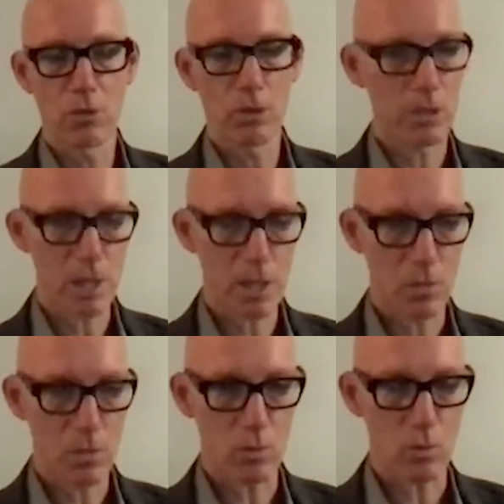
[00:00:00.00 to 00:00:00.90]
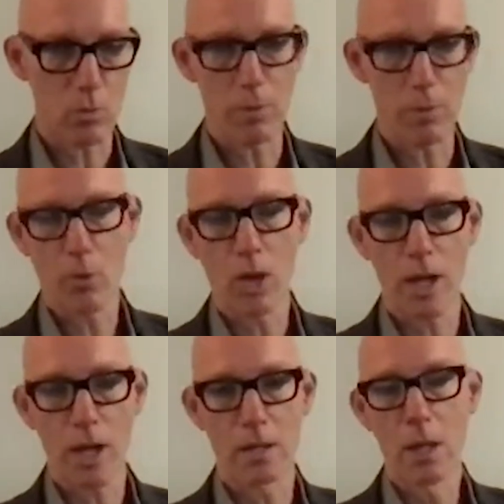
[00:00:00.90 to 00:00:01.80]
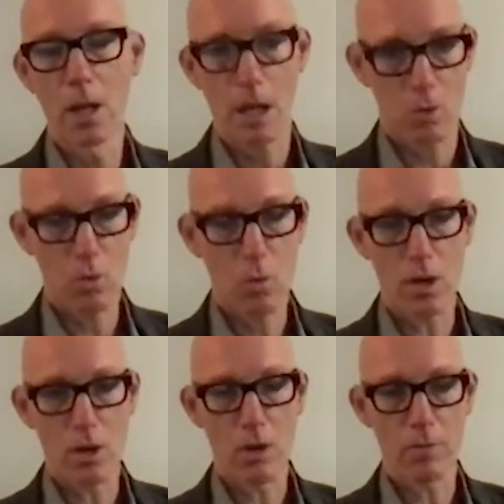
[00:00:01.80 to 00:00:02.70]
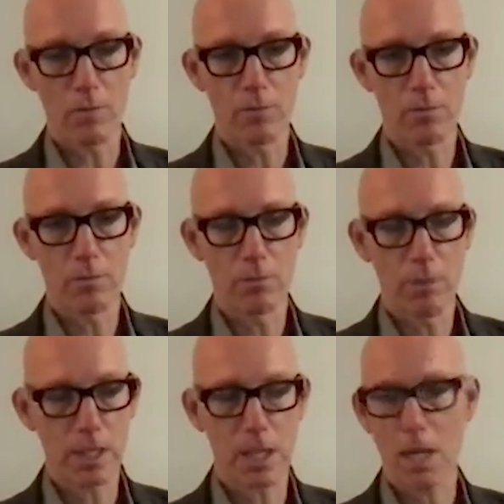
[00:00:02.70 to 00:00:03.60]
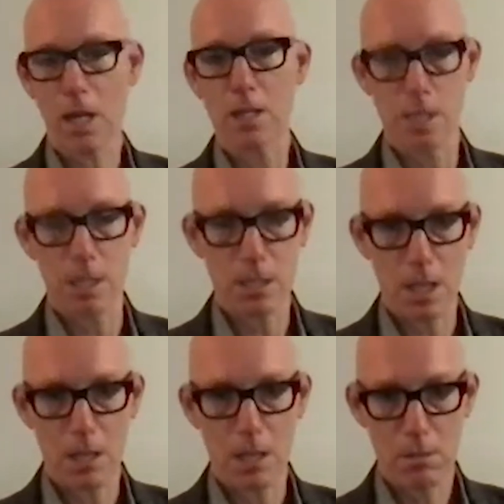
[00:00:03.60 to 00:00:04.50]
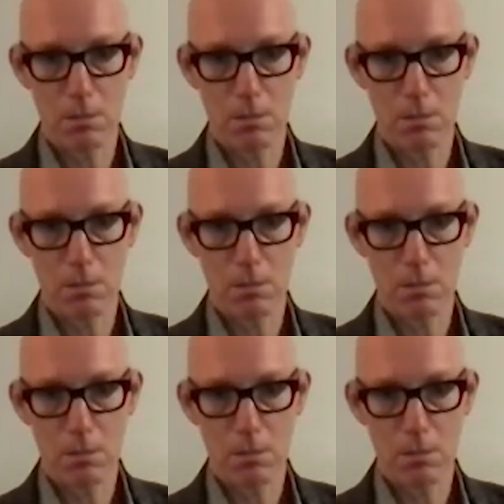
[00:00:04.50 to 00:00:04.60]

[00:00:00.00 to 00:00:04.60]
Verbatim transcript: during the Second World War beforehand, and quite a lot of many decades since then.